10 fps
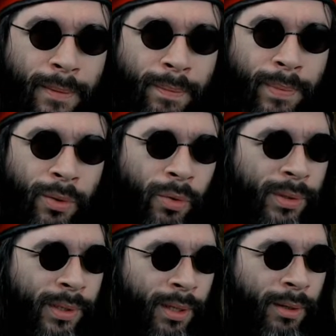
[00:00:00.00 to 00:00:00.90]
But
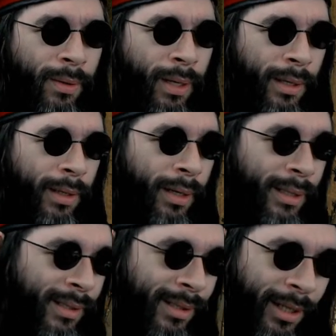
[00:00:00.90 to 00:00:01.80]
also, I
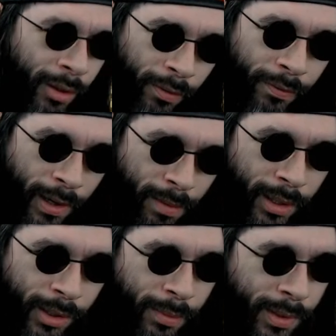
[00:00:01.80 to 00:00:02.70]
still very much
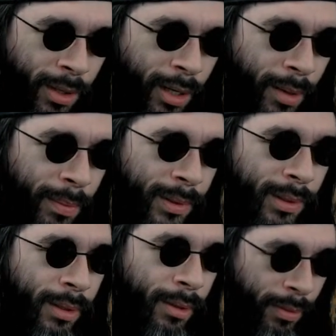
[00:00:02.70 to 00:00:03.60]
subscribe
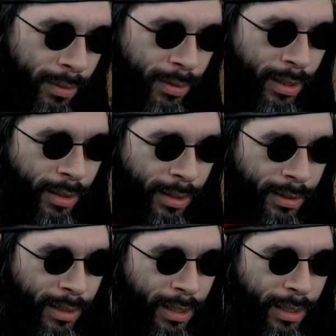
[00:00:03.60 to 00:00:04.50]
to the
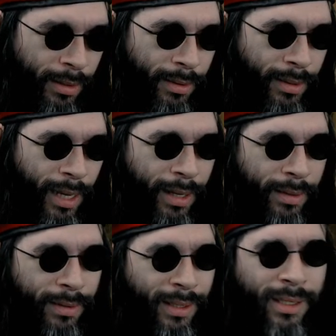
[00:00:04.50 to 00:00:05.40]
idea that
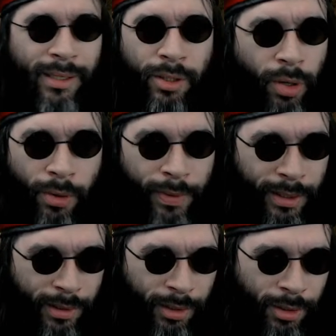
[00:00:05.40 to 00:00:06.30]
this is not a race
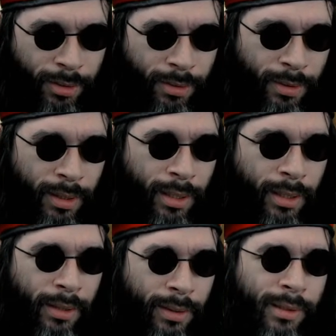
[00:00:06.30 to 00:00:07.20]
issue.
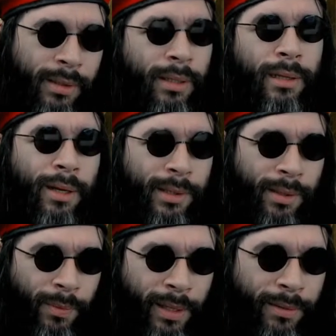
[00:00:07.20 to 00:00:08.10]
This is a class and
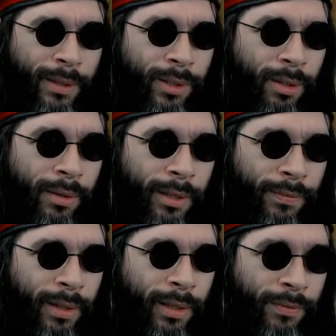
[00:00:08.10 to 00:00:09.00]
wealth issue, and
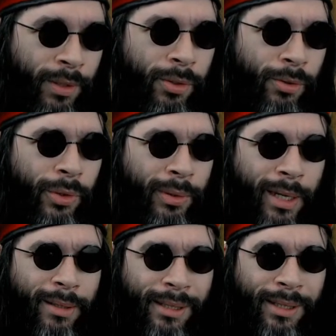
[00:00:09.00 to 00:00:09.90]
if you do drill down
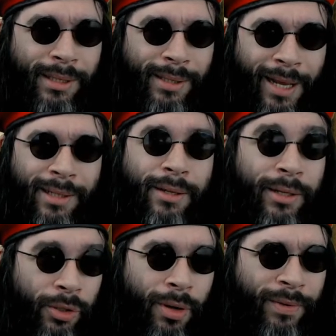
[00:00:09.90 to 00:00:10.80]
into the stats, and I
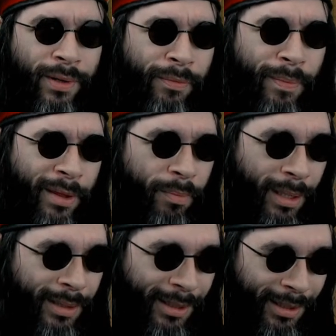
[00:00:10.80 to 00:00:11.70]
do have enough
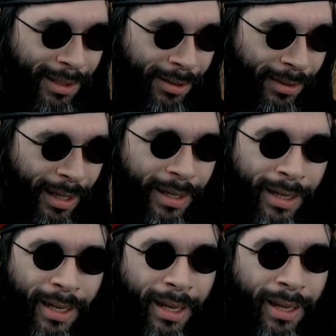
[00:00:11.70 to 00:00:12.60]
mathematics to do that,
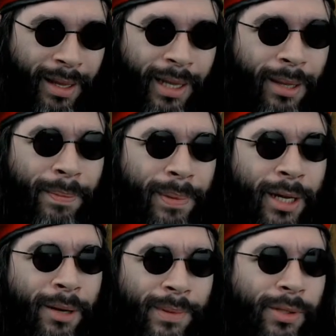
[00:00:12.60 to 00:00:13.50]
it
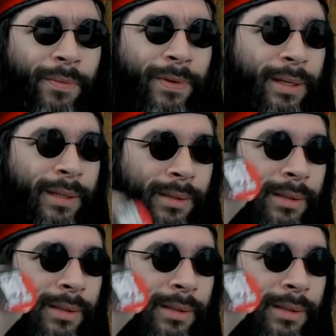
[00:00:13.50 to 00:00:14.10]
becomes obvious.